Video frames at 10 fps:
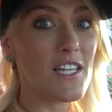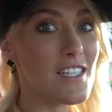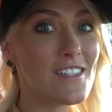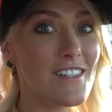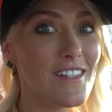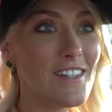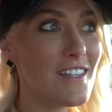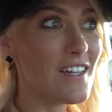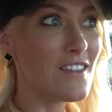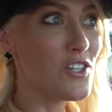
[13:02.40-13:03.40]
fleet
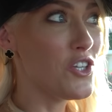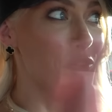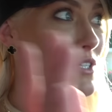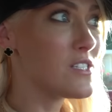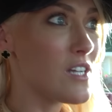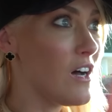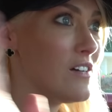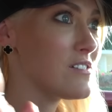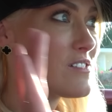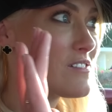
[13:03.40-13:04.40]
like the newest
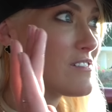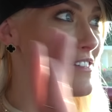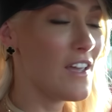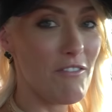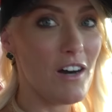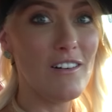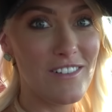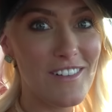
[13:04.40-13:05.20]
cars ever.